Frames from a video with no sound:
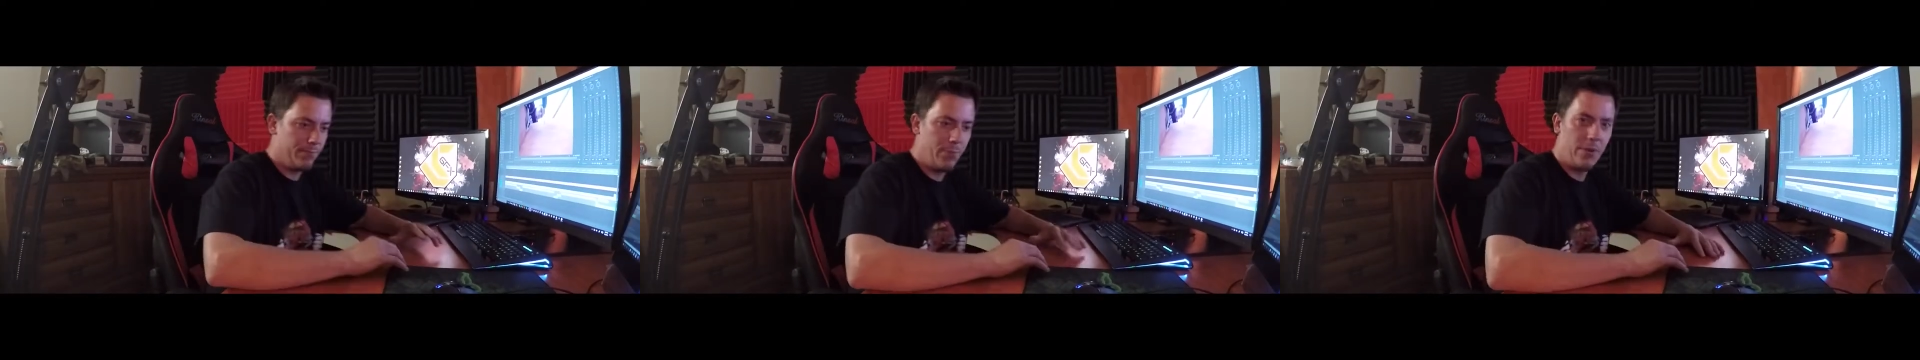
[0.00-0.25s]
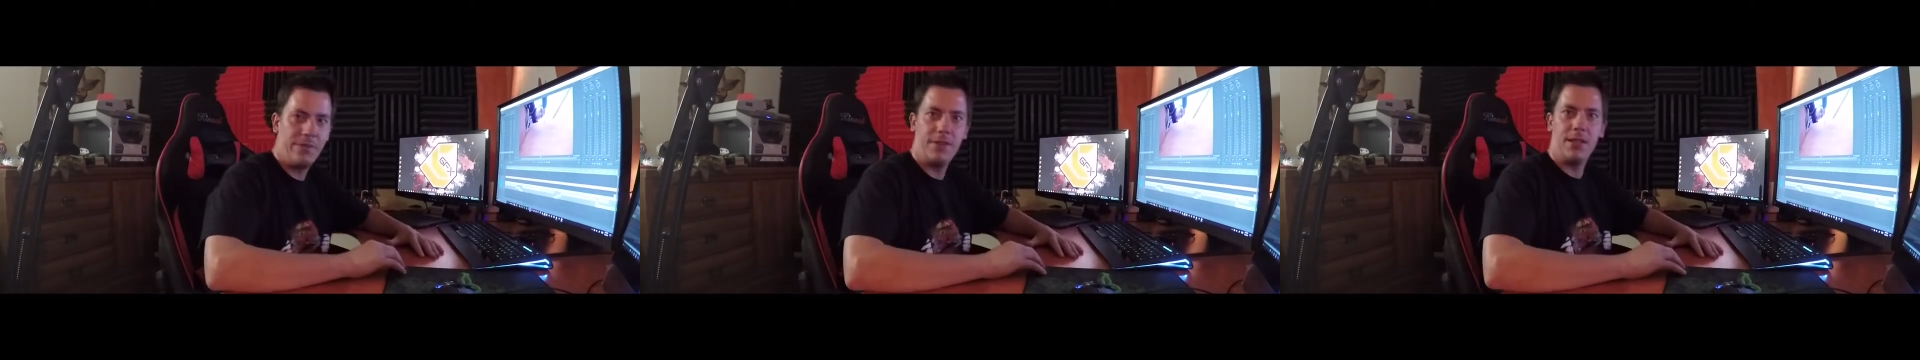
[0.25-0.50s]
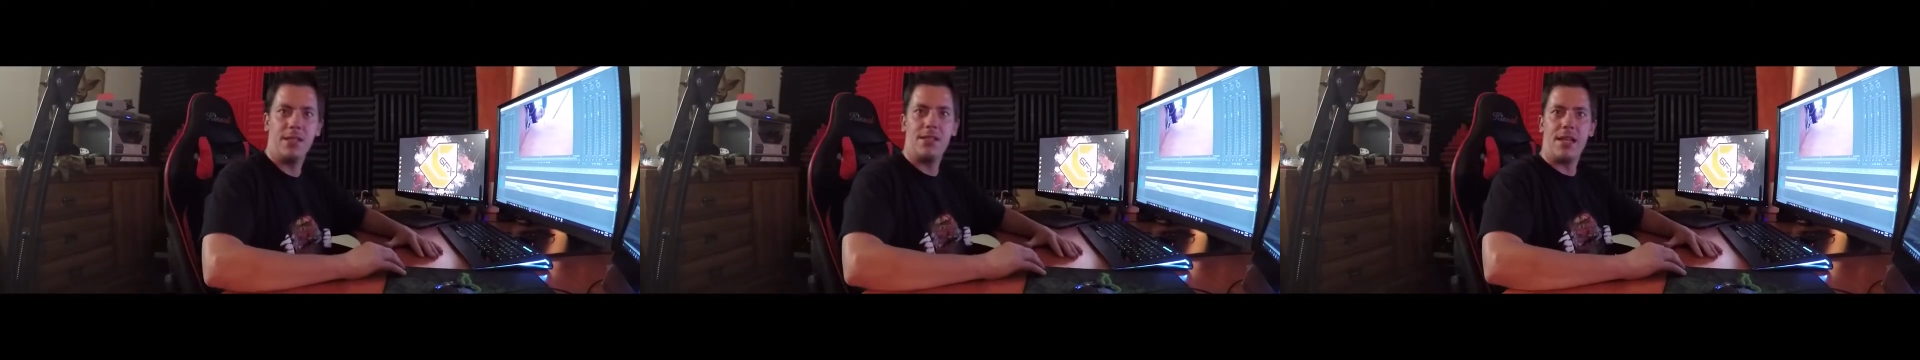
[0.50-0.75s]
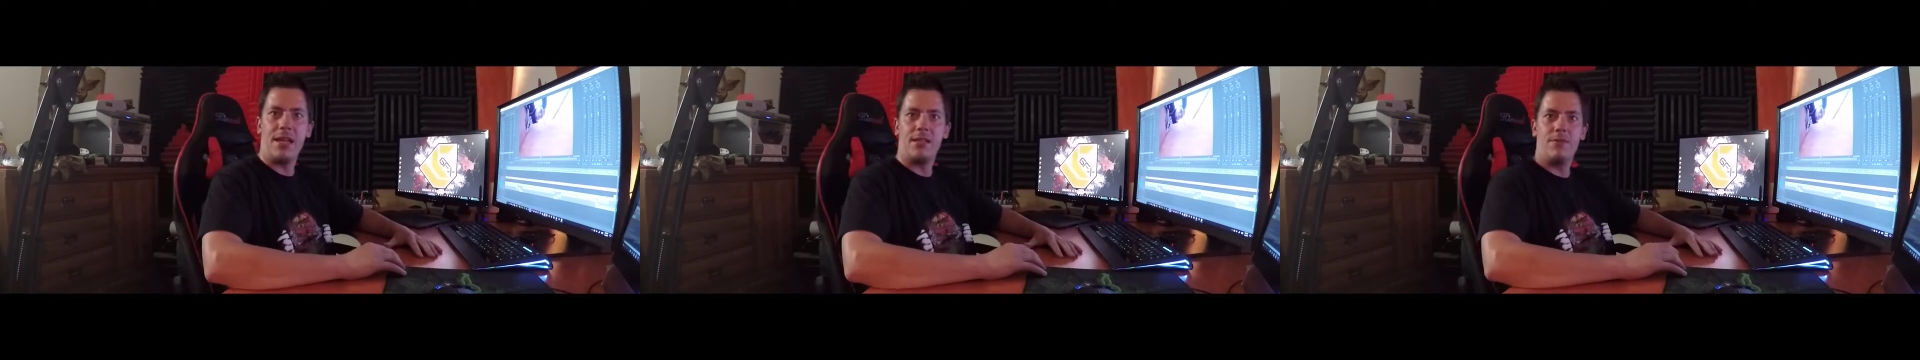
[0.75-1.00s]
perfectly
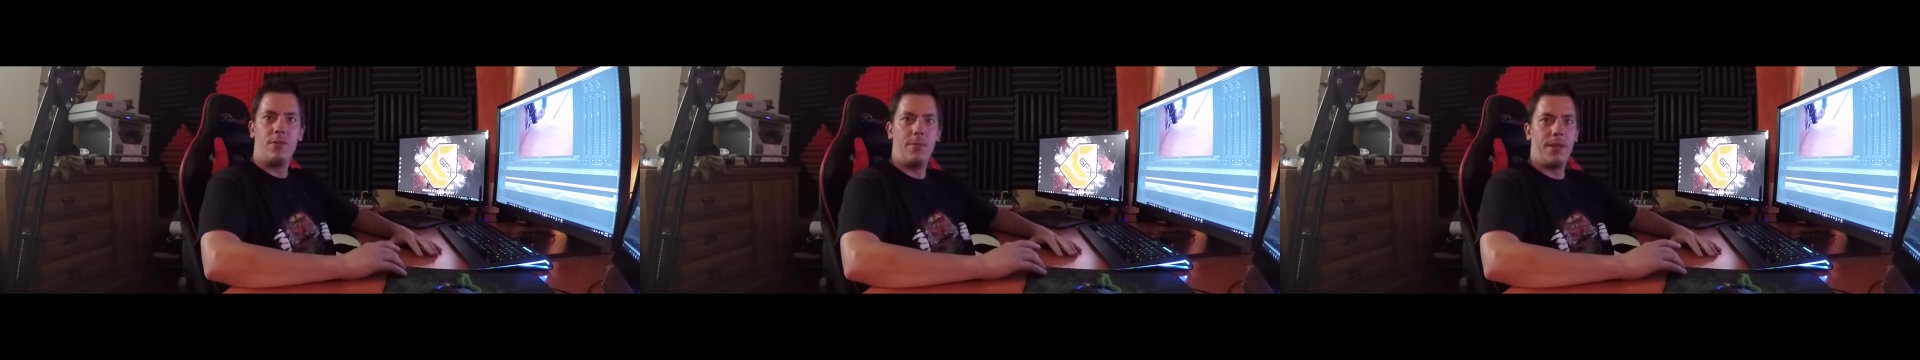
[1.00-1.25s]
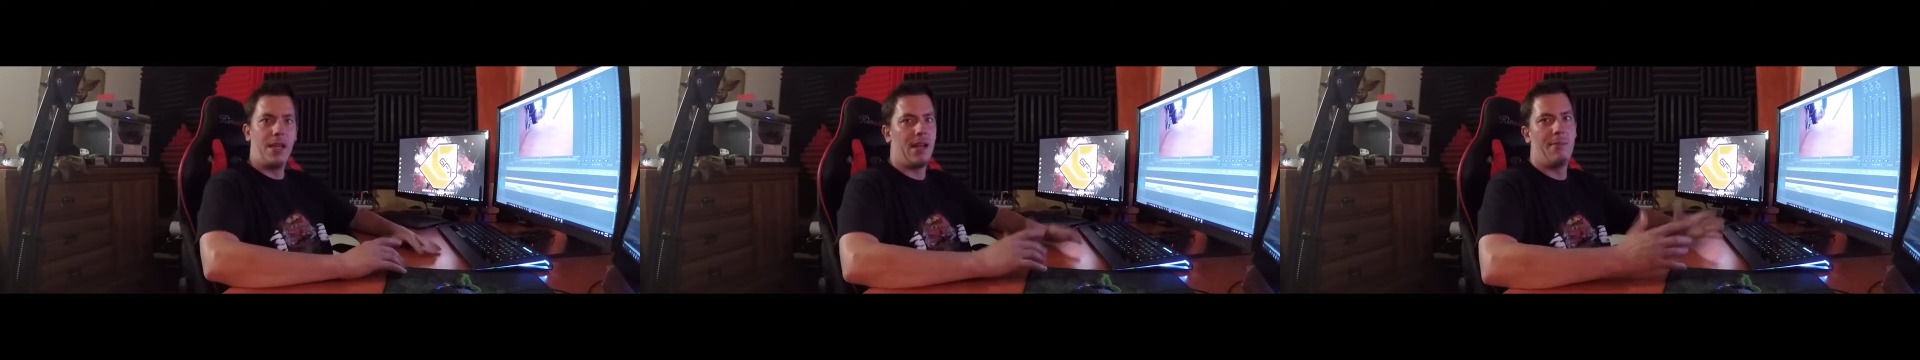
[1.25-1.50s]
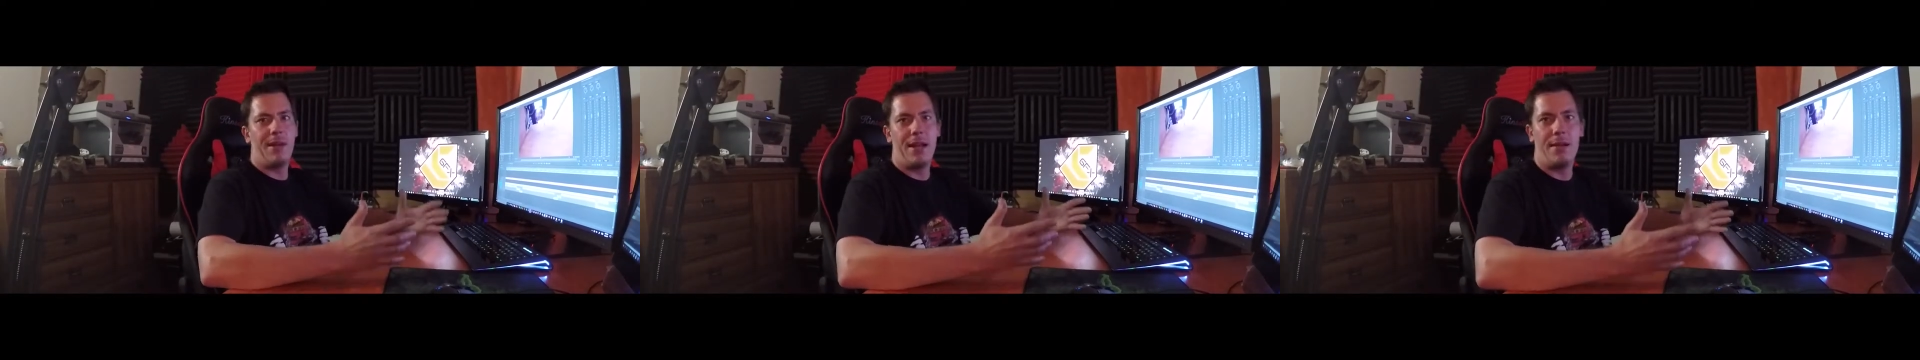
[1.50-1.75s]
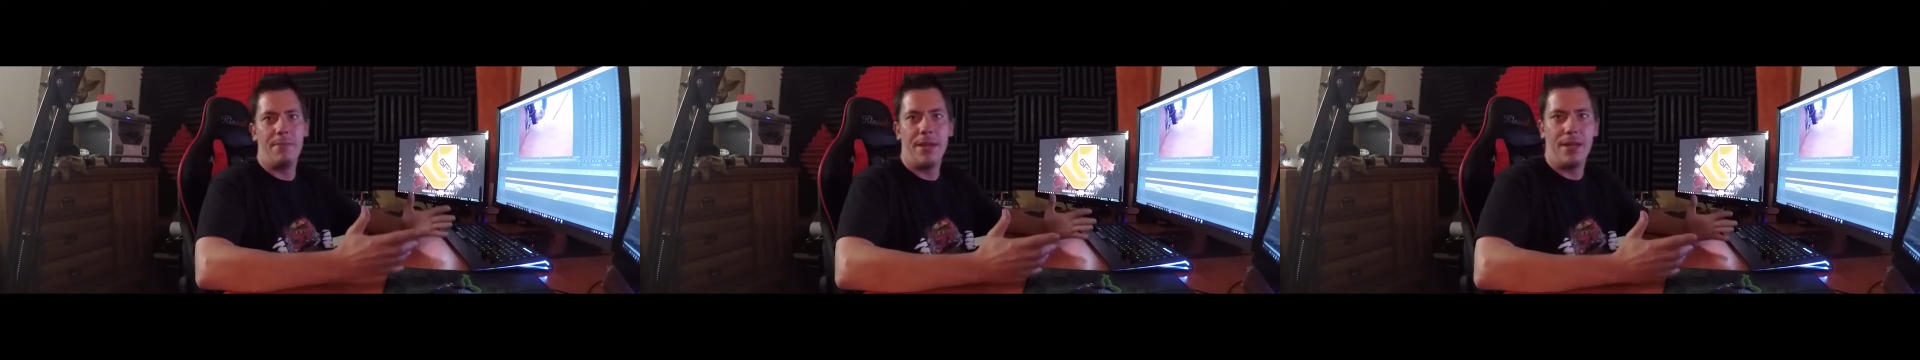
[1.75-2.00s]
sized for me and I'm
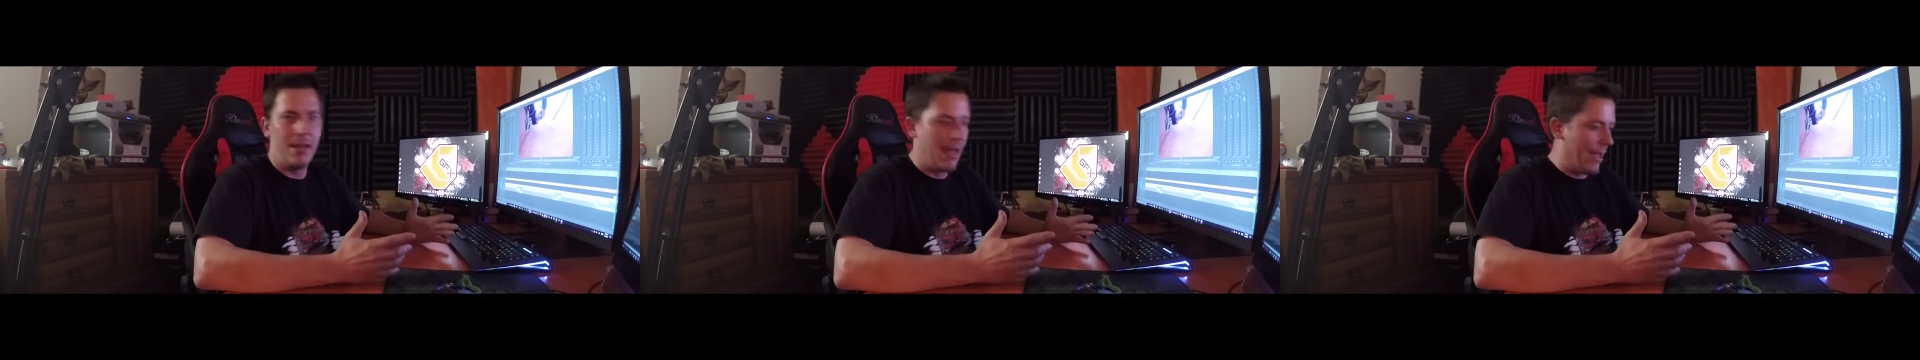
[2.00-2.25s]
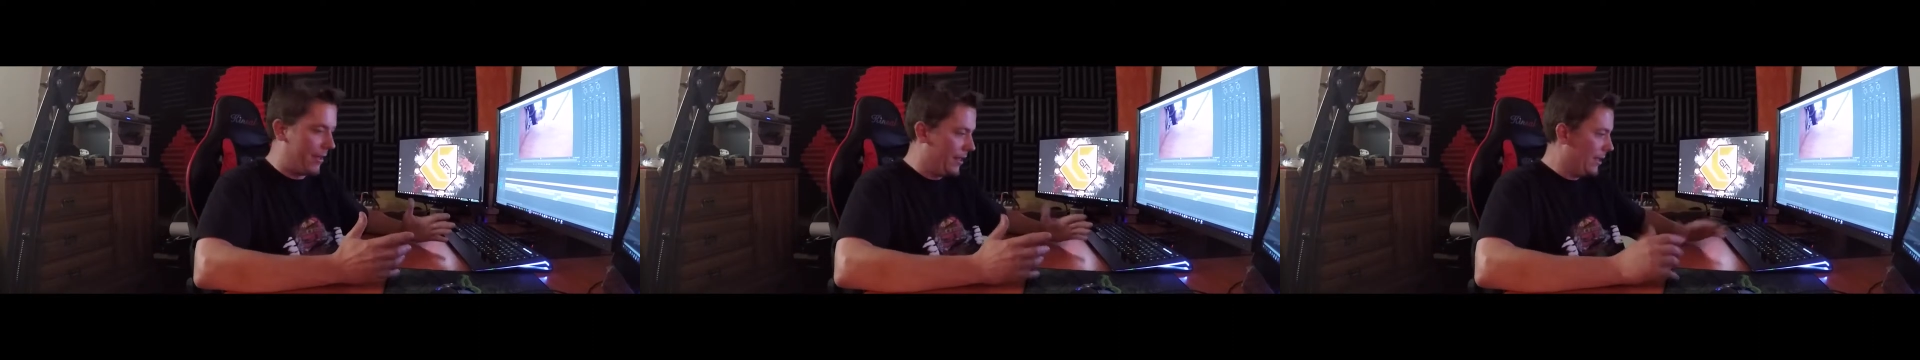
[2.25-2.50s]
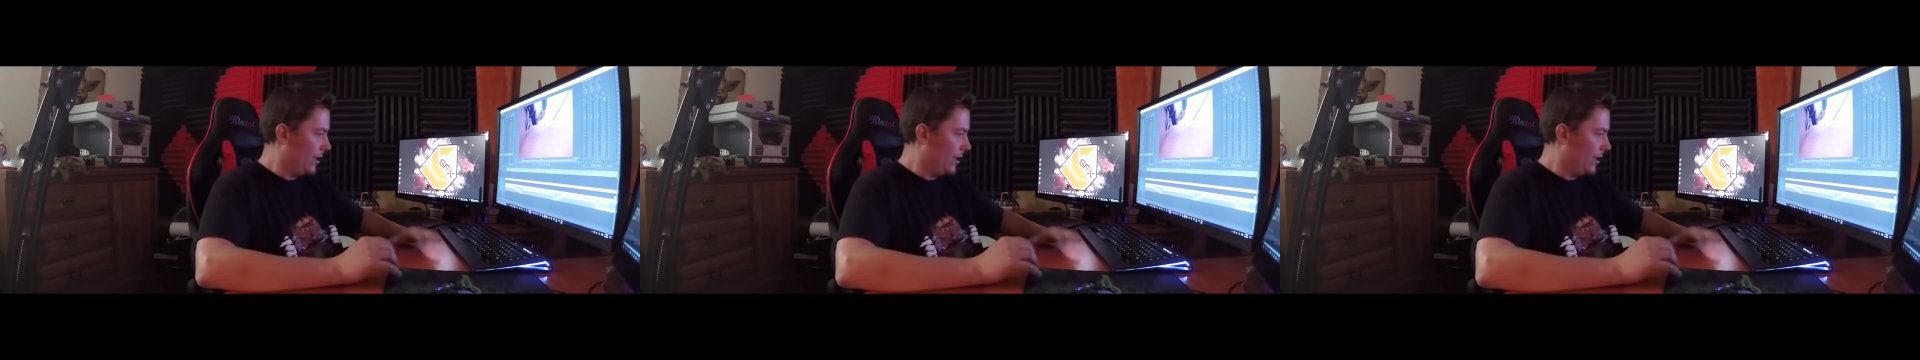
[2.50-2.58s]
not a big guy.